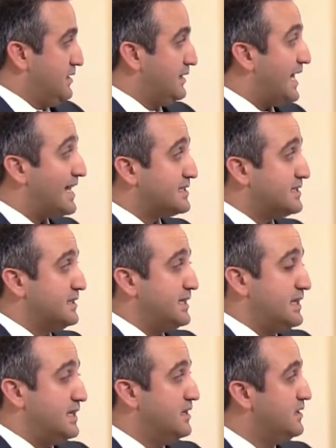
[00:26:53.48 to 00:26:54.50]

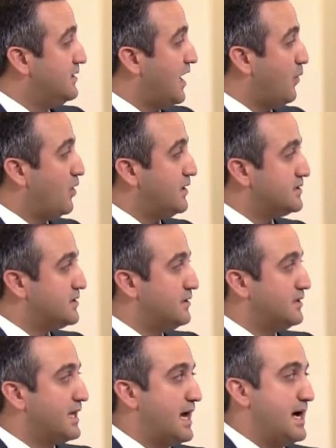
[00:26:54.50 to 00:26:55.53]
Lastly, I wanted to
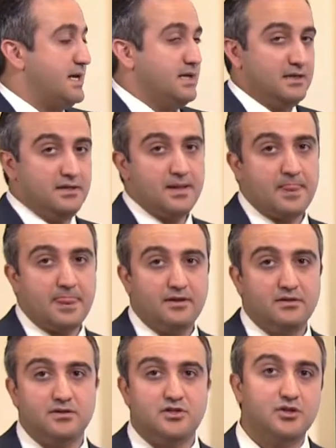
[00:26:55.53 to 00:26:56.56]
look at
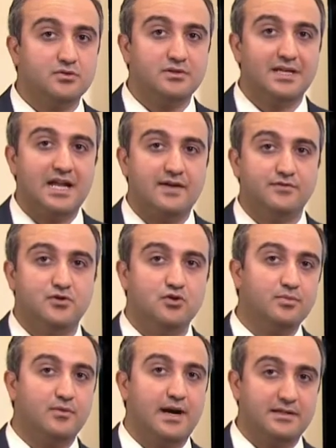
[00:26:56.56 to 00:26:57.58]
the children that have
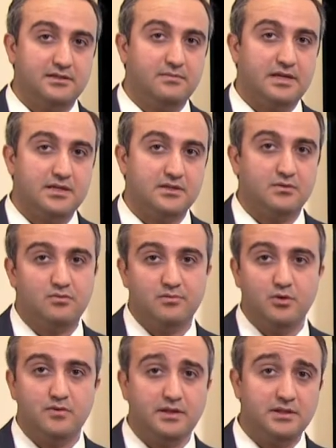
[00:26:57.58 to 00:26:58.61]
tuberectomy, so
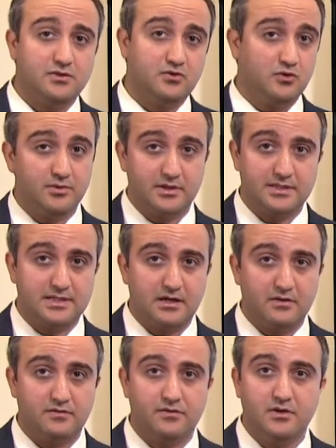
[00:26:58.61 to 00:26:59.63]
removing the tuber
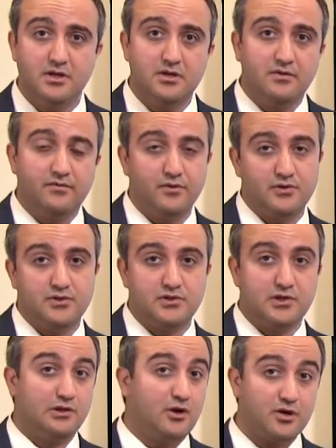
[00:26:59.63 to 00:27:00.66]
itself, versus
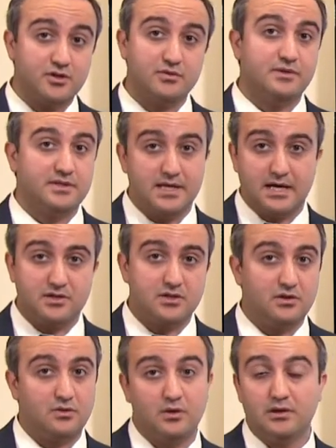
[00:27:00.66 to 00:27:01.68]
a larger
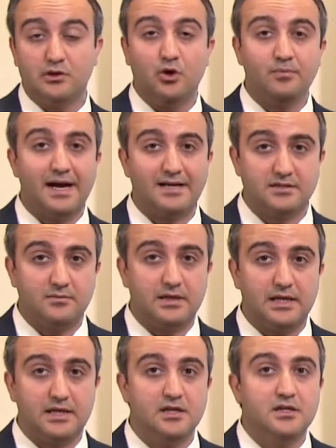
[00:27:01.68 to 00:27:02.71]
resection or a
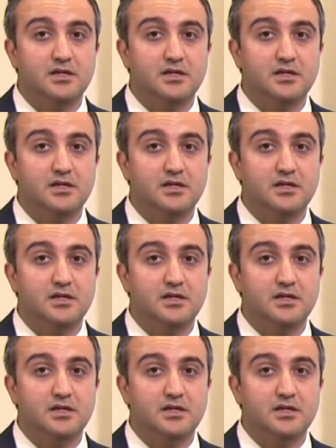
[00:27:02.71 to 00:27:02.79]
lobectomy,